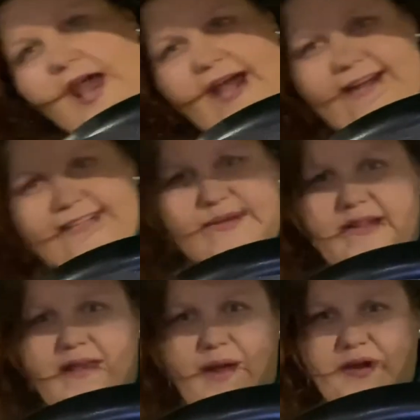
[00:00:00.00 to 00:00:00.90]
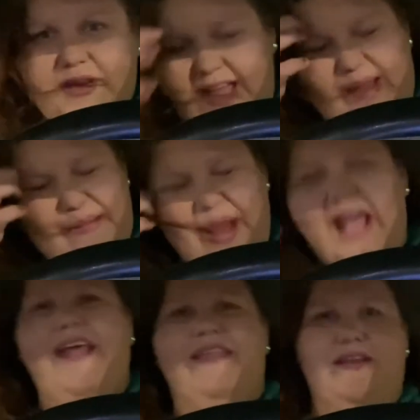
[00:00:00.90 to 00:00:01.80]
I spent a lot more time
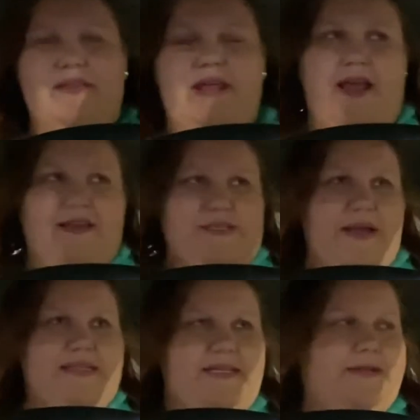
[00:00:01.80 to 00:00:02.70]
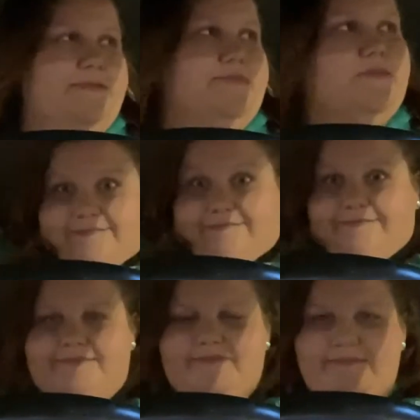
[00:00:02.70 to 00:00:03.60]
in there than I expected.
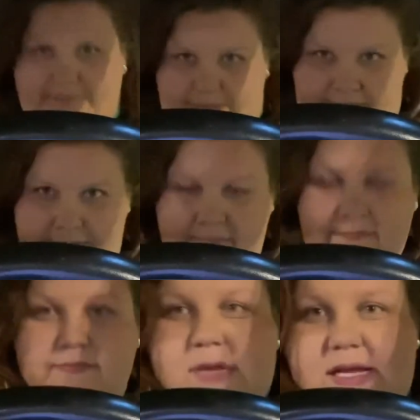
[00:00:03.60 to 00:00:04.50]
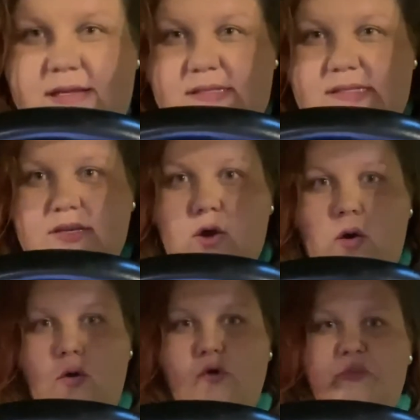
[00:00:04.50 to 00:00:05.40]
Let's go
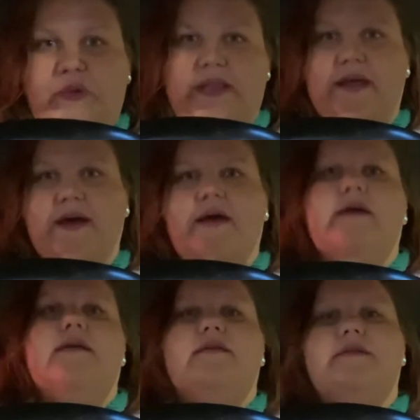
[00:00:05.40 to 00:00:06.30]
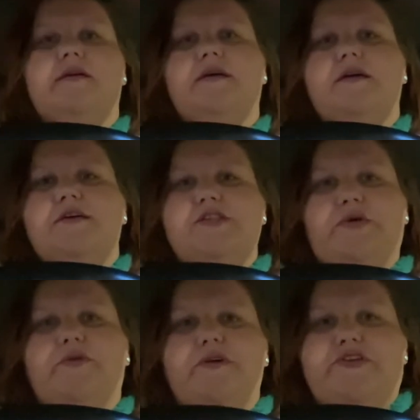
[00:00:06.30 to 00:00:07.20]
home and do
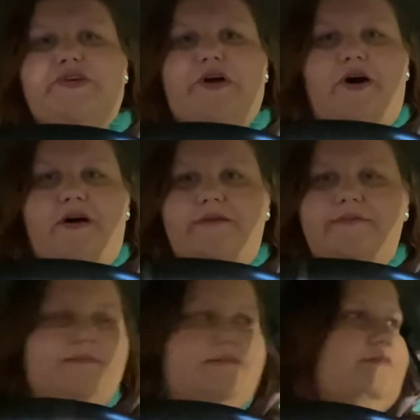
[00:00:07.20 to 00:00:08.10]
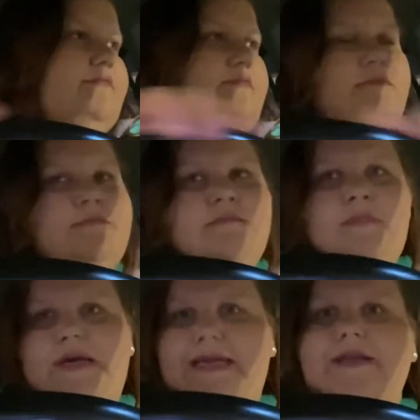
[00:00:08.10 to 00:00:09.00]
a grocery haul.
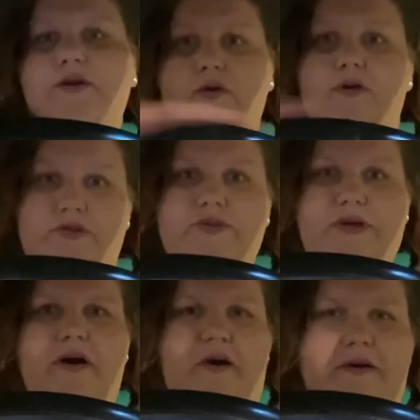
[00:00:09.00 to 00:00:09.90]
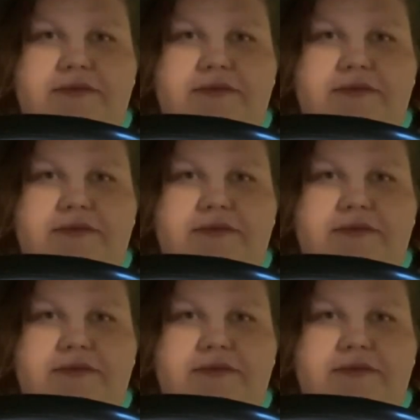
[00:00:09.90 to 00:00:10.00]
A keto grocery haul.